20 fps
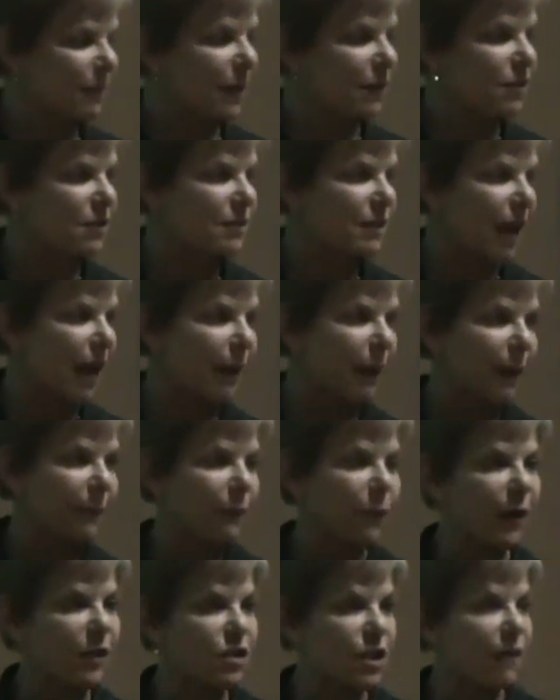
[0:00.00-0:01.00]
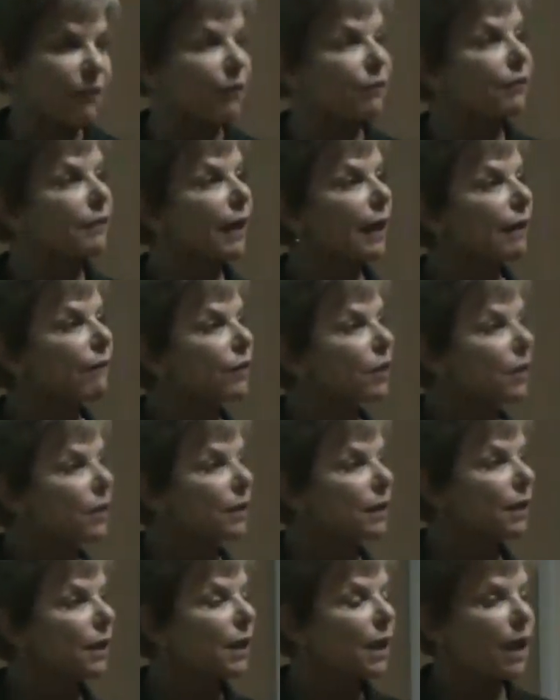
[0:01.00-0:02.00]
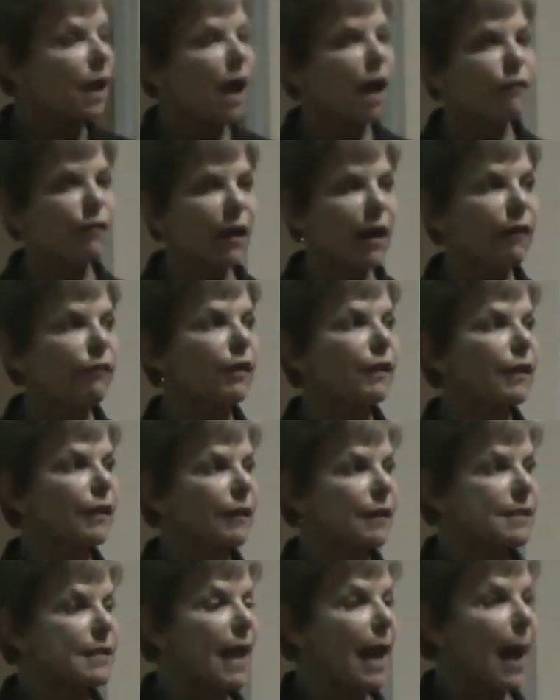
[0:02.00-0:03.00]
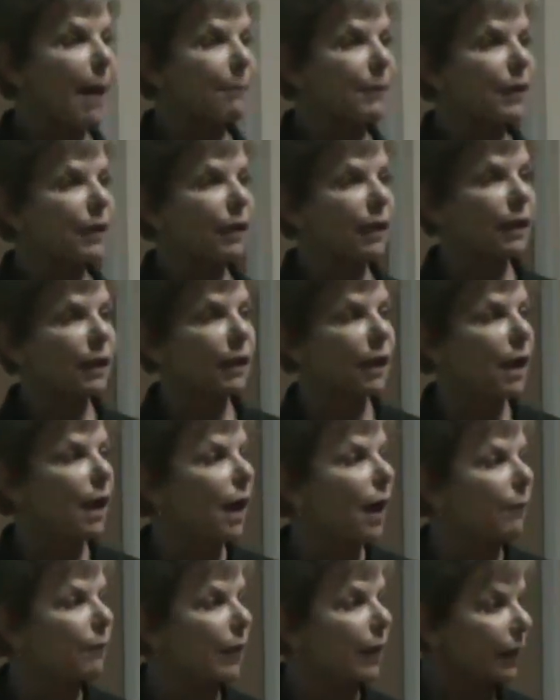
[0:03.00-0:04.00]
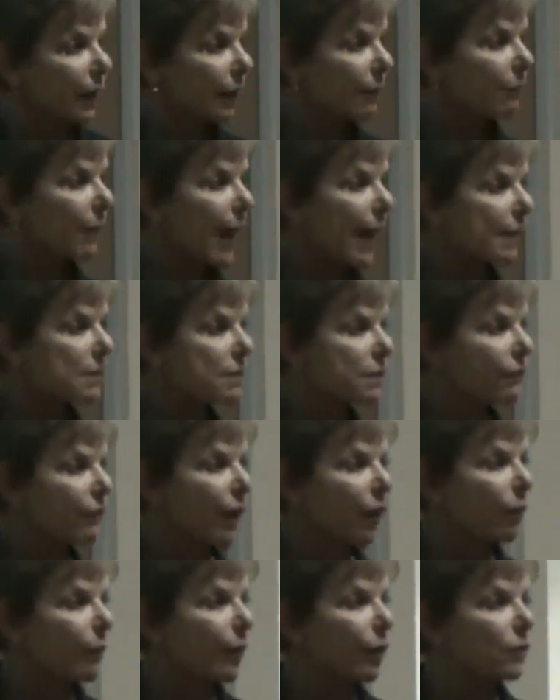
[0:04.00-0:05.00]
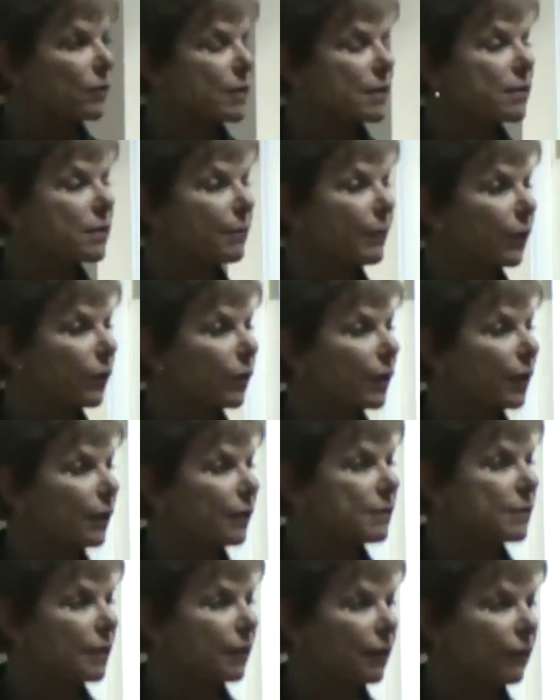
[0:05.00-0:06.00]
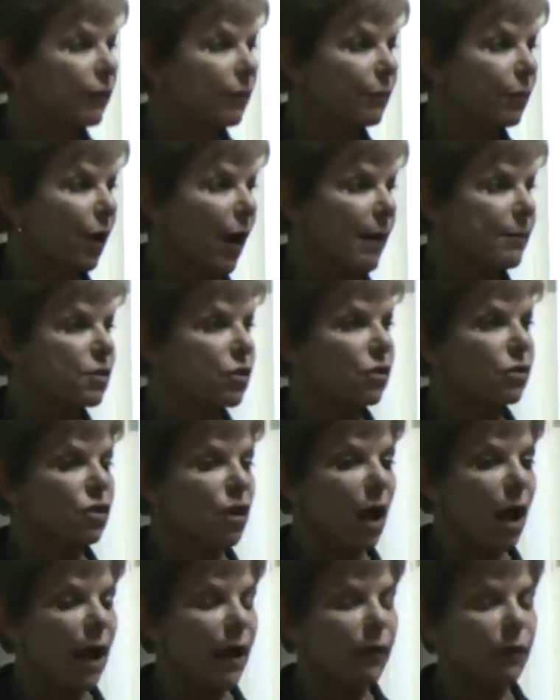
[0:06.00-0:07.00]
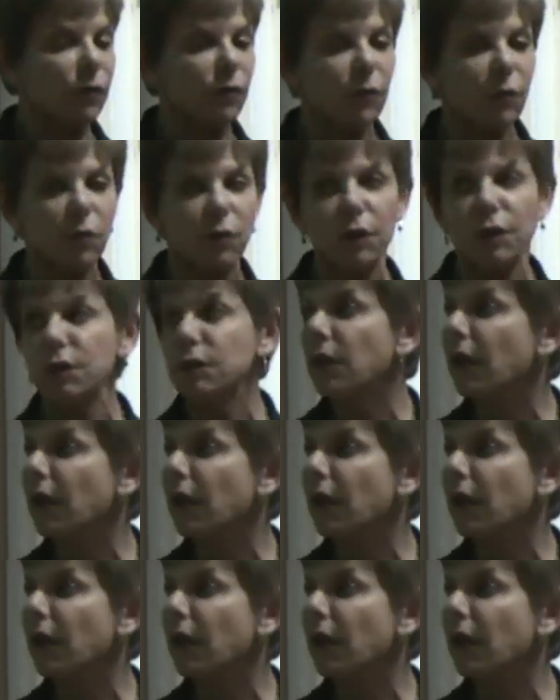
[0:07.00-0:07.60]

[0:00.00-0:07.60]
but just want to have a flavor of everything that's happening that impacts developmental disabilities and even perhaps your child or your